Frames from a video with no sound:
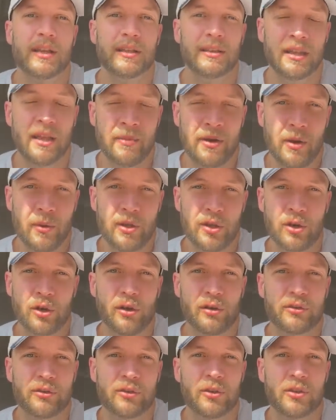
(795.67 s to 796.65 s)
Let me know what
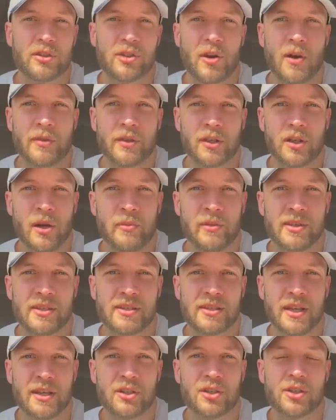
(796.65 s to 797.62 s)
your thoughts are in the
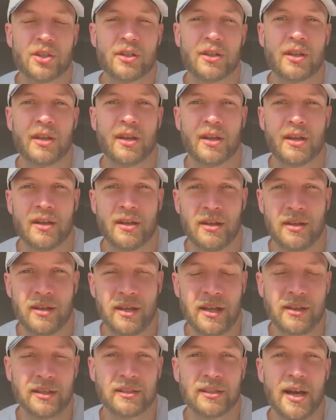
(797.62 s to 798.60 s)
comment section.
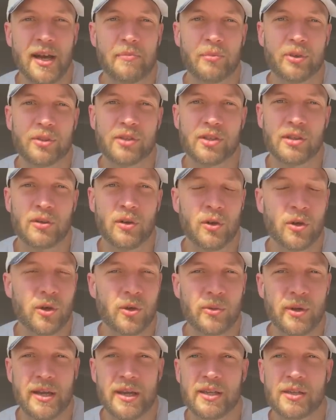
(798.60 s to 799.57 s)
Hit the like button,
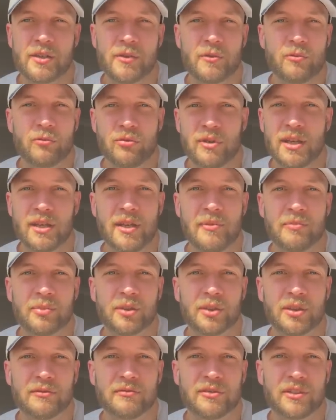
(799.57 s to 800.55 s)
always really
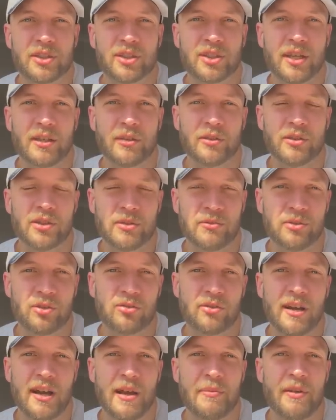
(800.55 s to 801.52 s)
important for the channel.
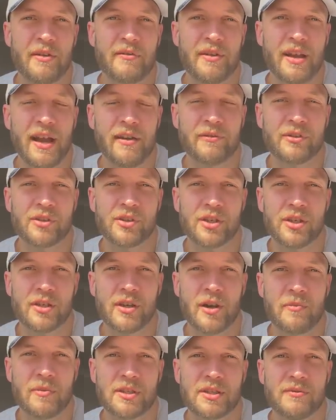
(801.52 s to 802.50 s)
Subscribe if you haven't so you
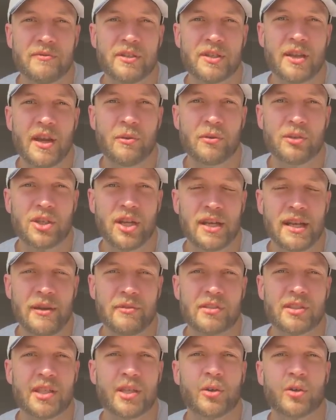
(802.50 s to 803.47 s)
don't miss a video. Check
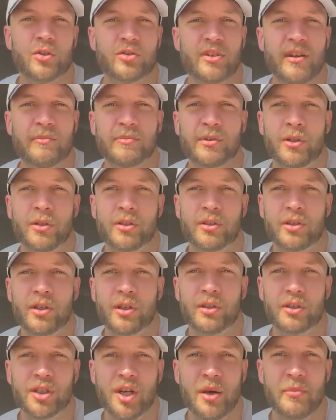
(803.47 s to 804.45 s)
out
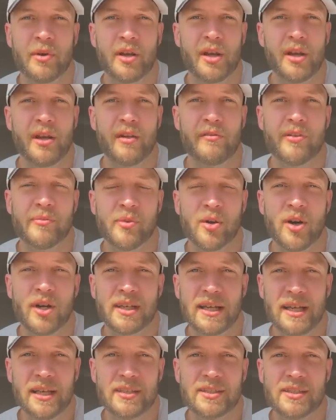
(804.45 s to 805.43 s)
SeahawksDraftBlog.com for more
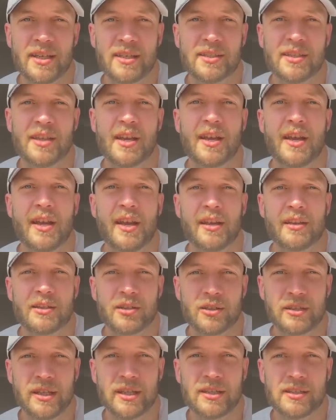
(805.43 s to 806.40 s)
analysis.
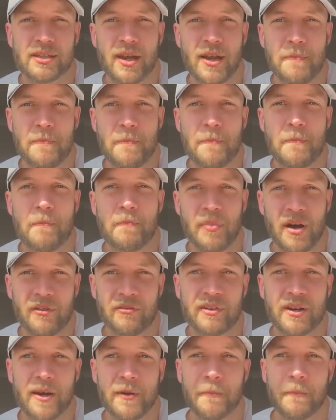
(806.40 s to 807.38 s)
Until next time, bye for now.